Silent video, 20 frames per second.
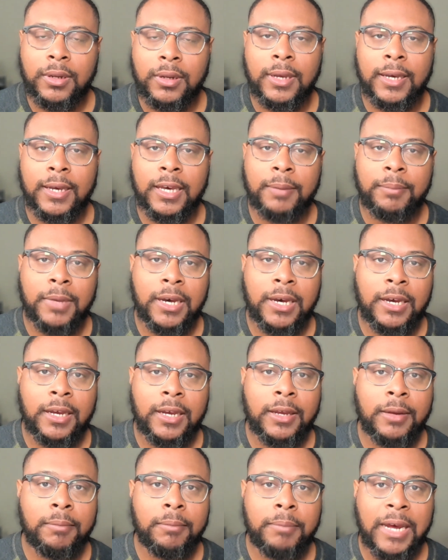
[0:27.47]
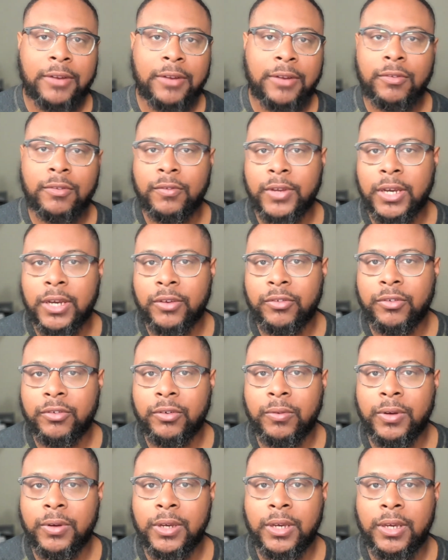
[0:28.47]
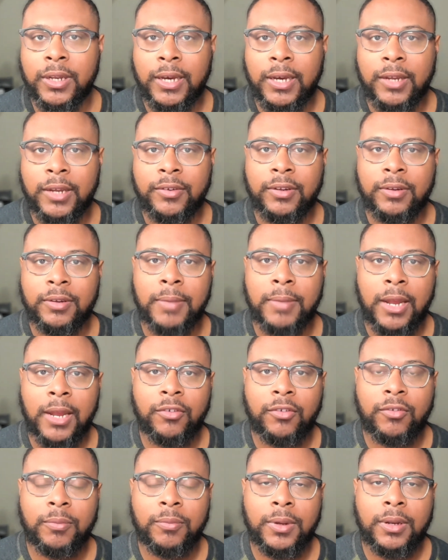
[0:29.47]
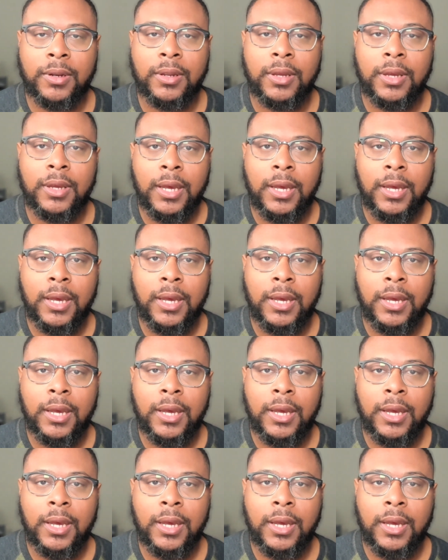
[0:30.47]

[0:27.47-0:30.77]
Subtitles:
I got my Bachelor's of Science degree in IT management,